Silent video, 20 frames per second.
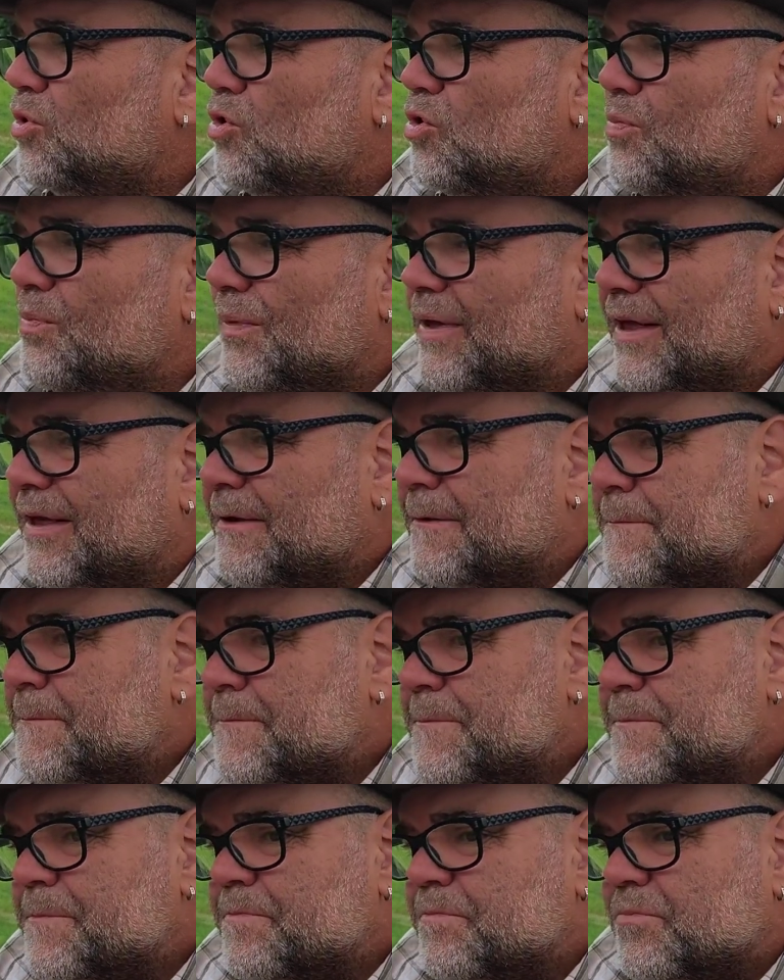warming,
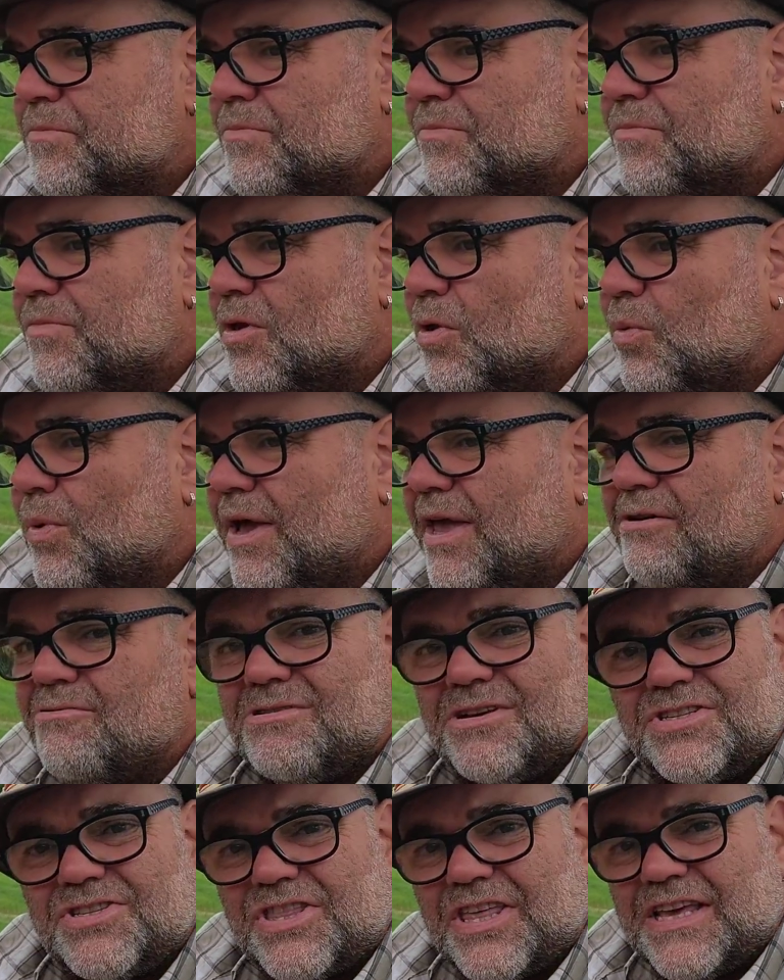
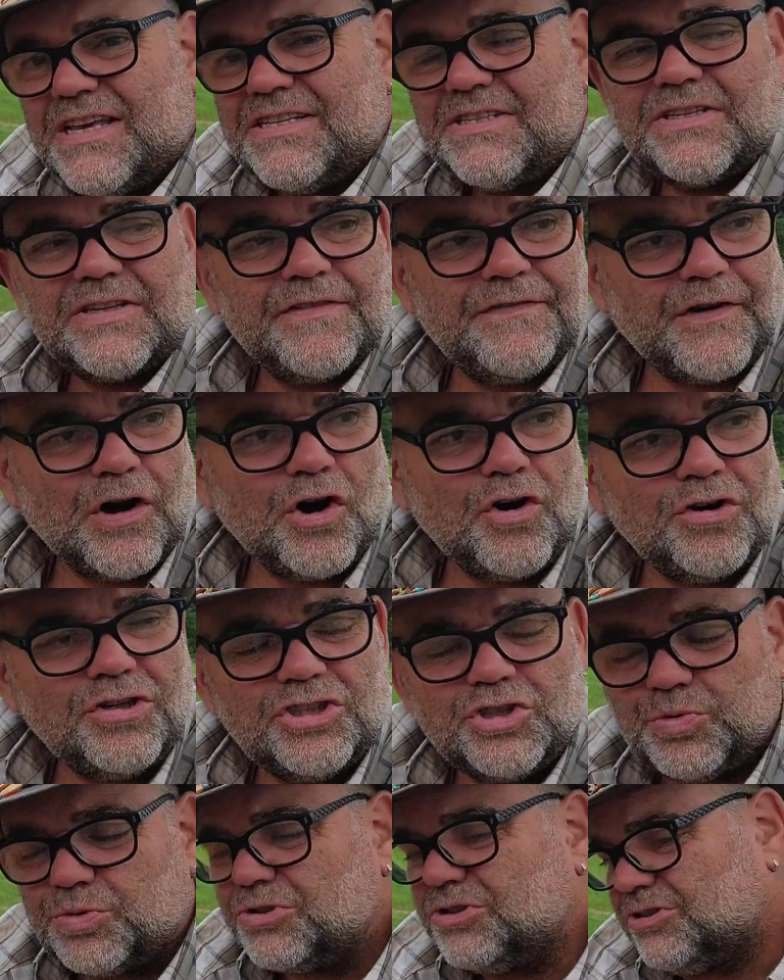whereas these
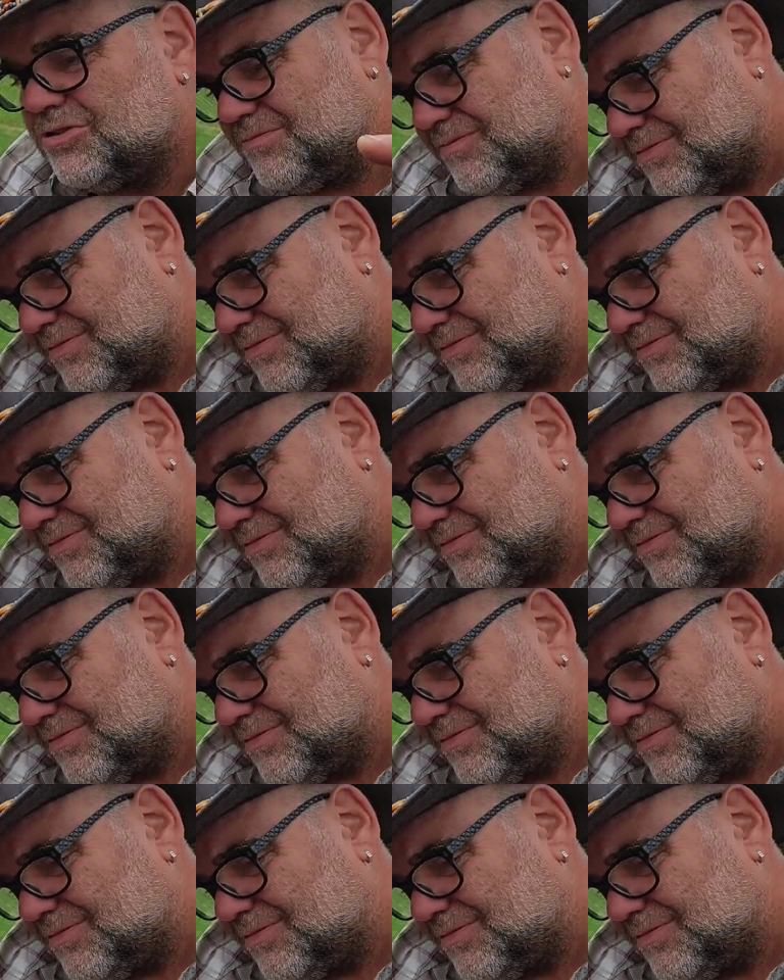vines with